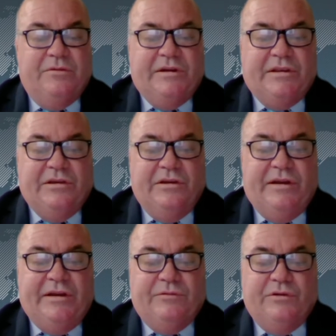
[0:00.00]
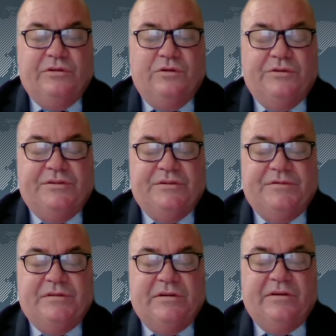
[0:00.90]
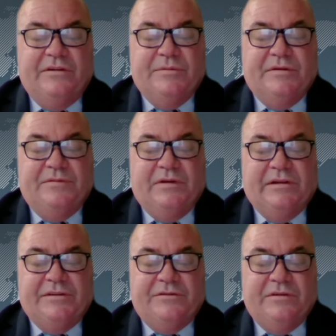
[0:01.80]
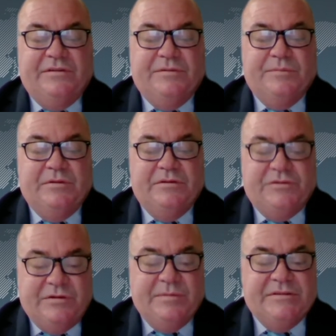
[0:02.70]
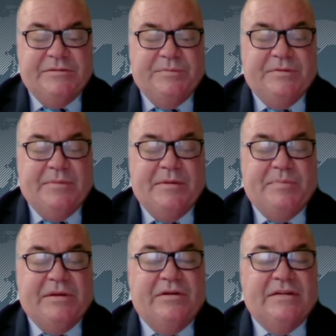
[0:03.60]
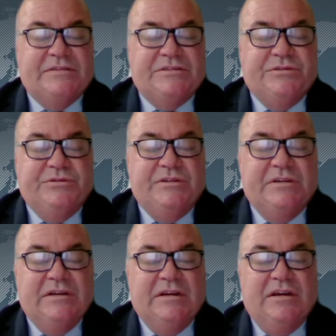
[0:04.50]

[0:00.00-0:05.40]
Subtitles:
the recurring root causes of terrorism and violent extremism can be better understood,